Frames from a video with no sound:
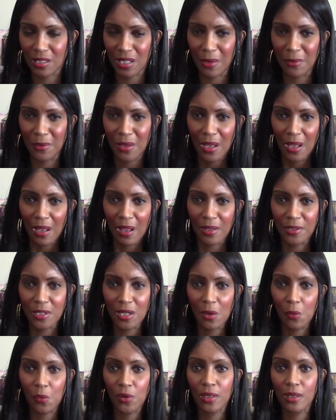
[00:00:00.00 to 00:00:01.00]
So I
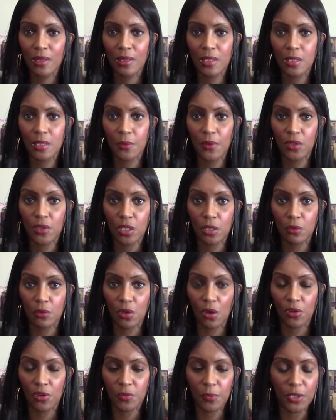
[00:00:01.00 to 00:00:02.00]
don't know what it is with you
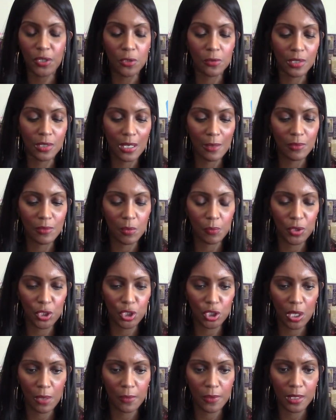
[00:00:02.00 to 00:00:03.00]
guys, but you seem to be
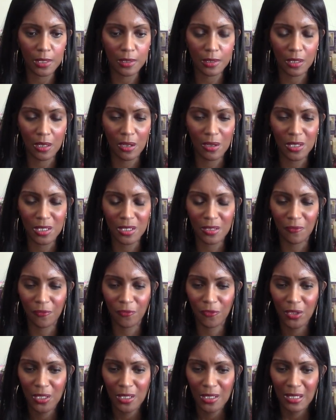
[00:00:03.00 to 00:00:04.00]
showing us kind of...
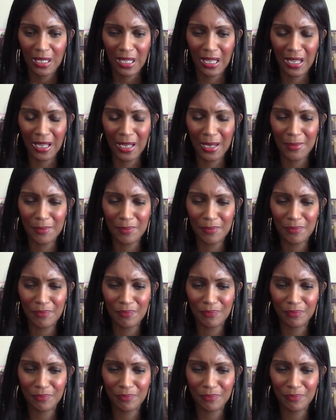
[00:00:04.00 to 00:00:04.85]
Um,